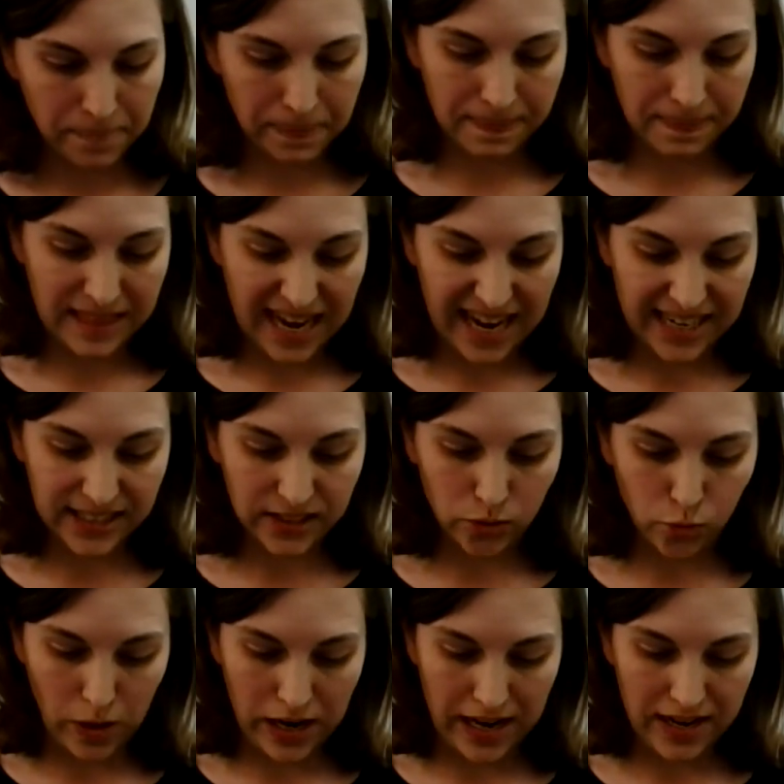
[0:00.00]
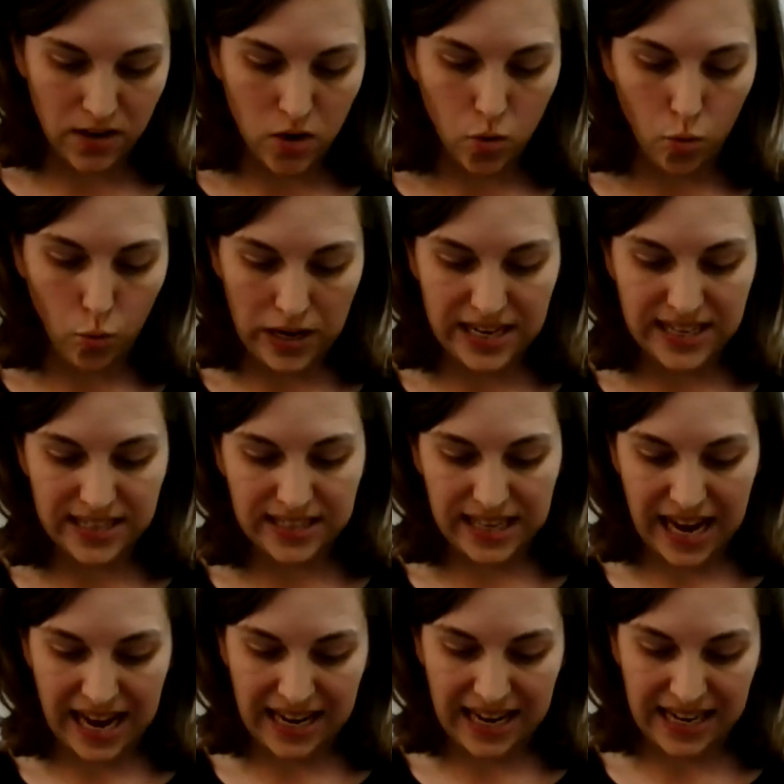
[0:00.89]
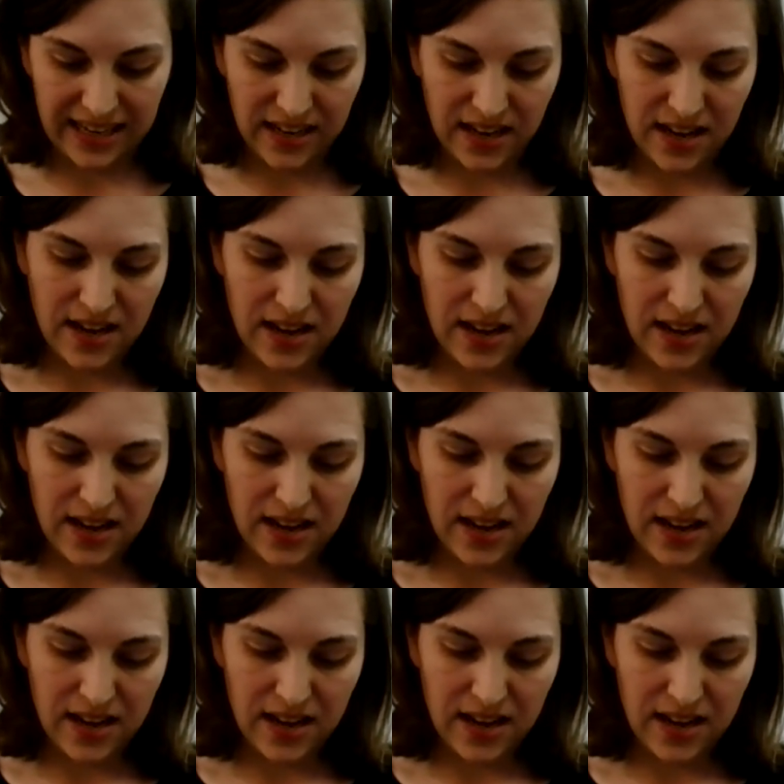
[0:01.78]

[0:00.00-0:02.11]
that is when we decided